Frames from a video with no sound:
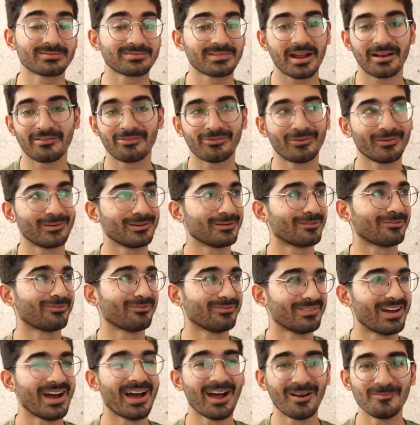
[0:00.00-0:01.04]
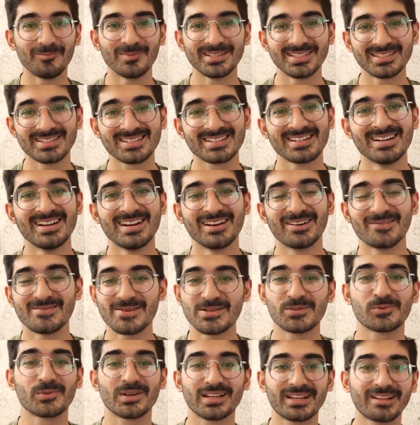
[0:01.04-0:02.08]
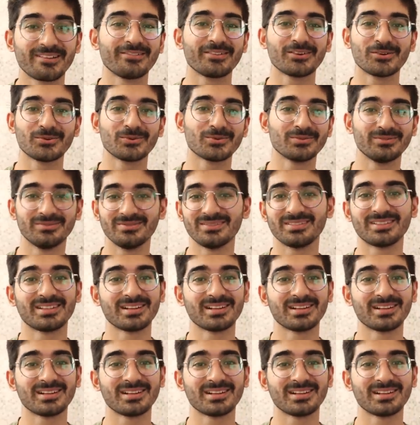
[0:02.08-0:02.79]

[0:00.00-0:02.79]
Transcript: handful of almonds, which will give you